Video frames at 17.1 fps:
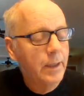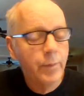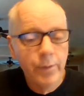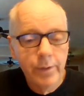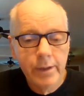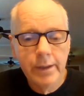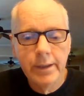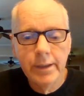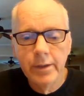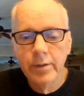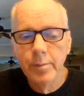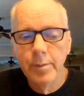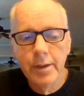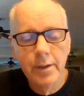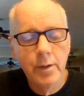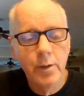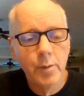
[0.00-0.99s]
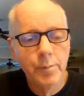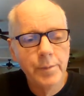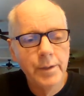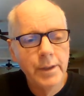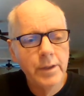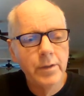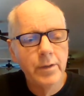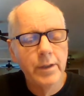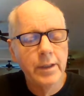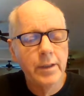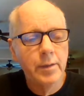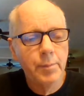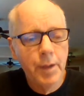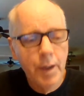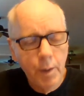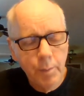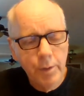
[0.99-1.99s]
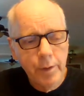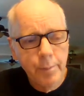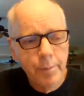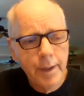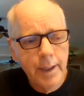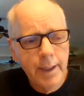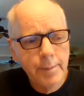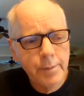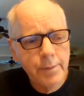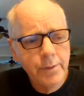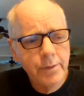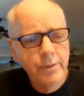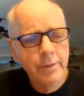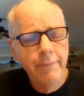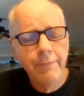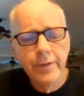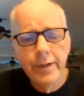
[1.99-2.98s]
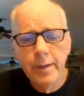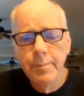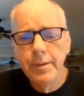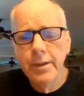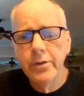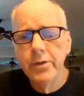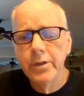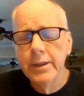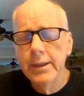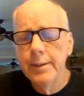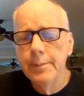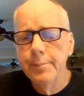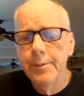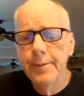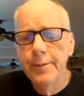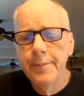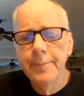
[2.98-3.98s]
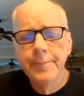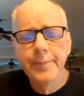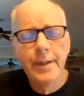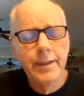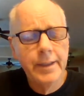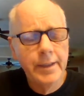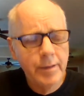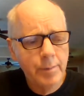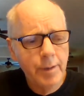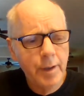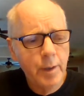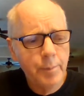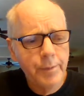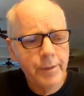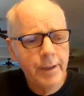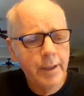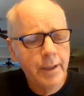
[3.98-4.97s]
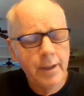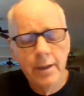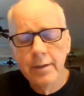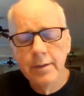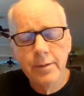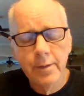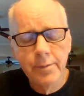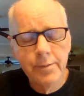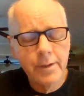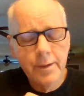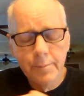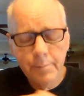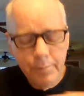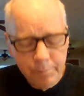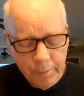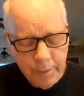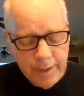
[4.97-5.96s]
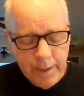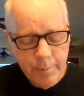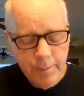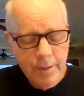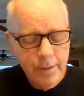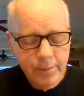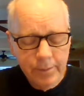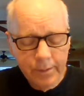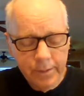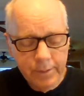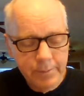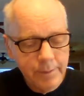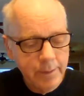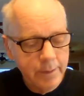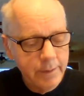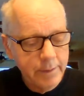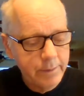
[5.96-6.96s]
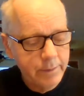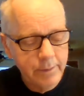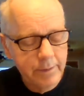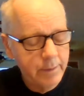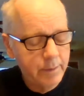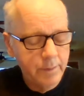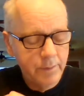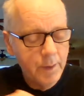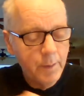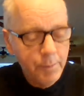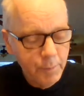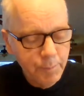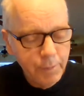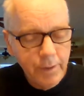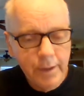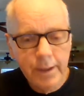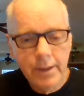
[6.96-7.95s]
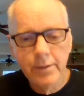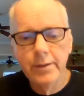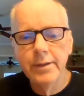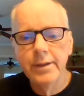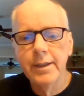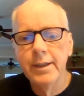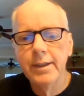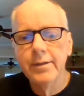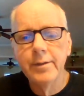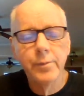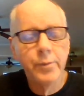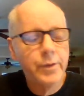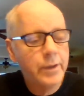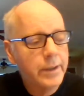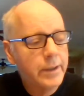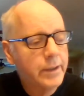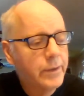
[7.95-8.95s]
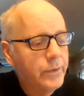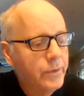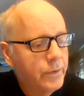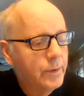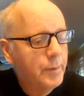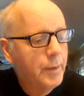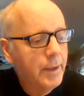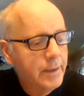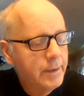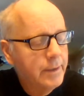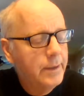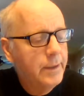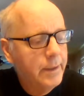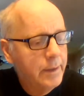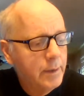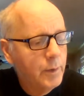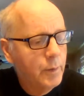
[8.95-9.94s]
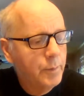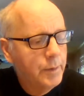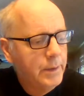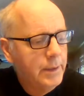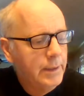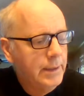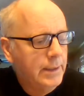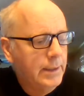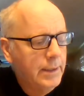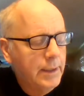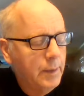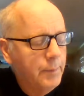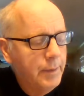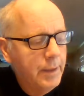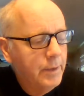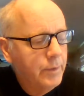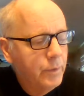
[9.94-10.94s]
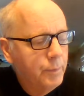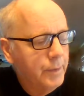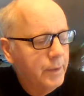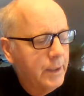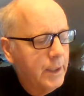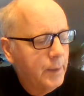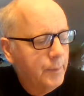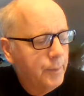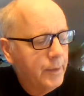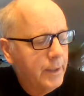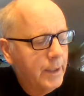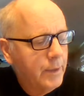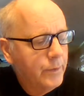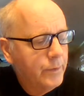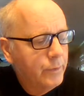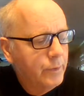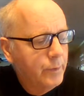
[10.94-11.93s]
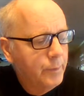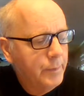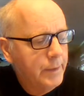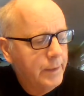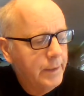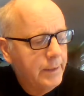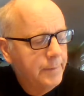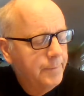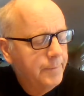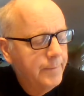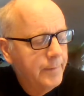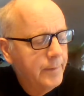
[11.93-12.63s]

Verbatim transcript: I really need some help. I need some help with the Bibles, feed my sheep, I need some help in the ads. I was like praying about it. So I'm just putting it out there, guys. I really could use some IT help. Come down, spend a couple hours with me,